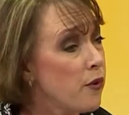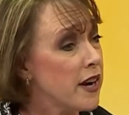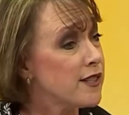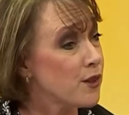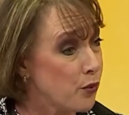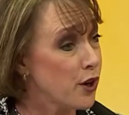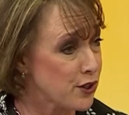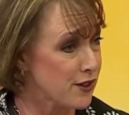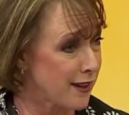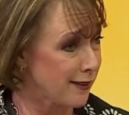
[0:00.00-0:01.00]
always the
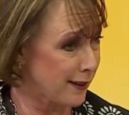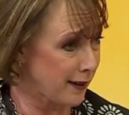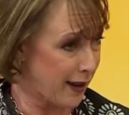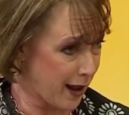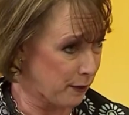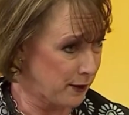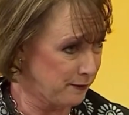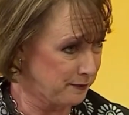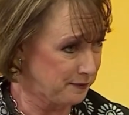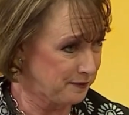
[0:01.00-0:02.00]
worst thing that can happen.
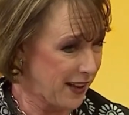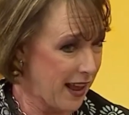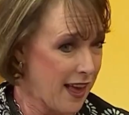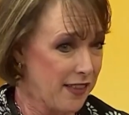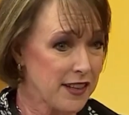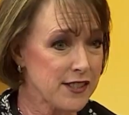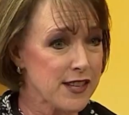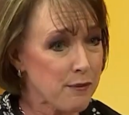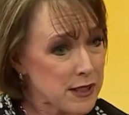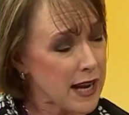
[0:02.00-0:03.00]
That
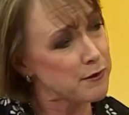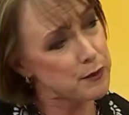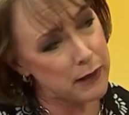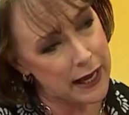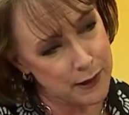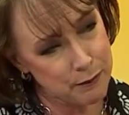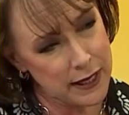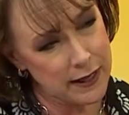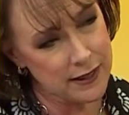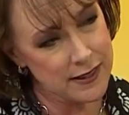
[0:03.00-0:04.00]
sometimes plan
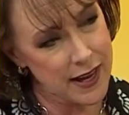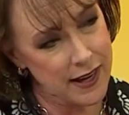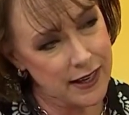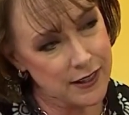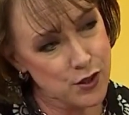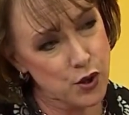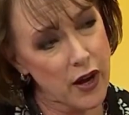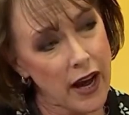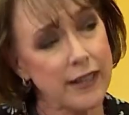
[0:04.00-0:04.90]
B can take us to